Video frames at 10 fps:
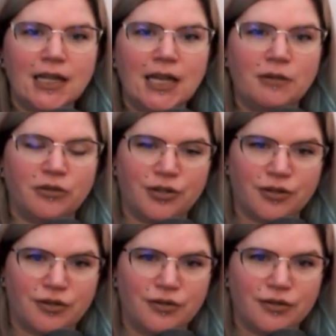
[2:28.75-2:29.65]

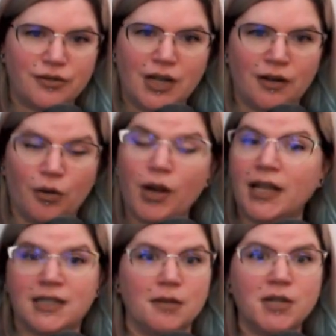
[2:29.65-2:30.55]

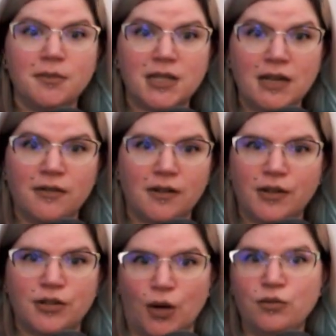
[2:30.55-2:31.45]
and sometimes even if
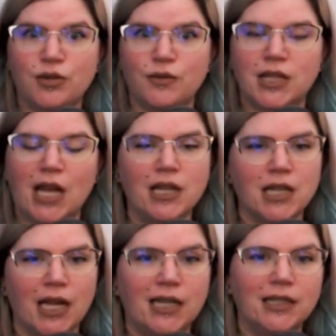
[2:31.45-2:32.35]
you don't do it that
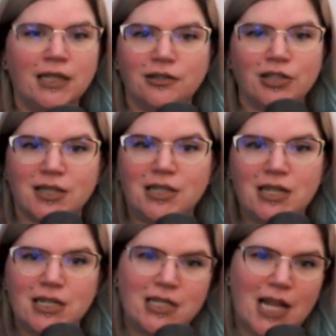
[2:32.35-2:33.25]
tight, it just
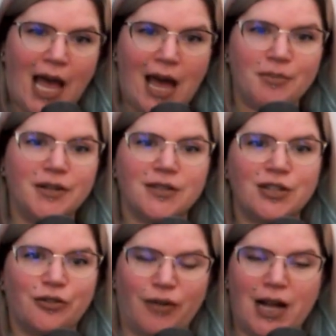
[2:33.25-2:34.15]
happens
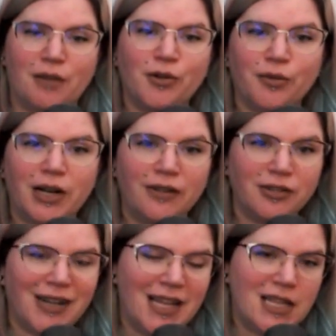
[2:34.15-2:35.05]
to grab or
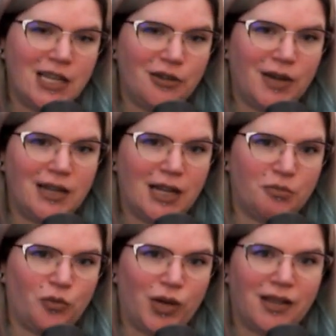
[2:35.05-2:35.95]
whatever, and then you end
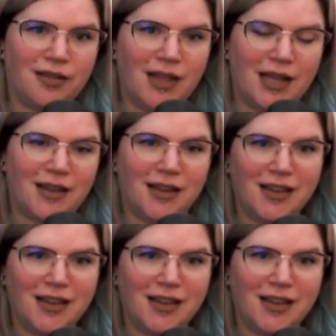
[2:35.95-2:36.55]
up with like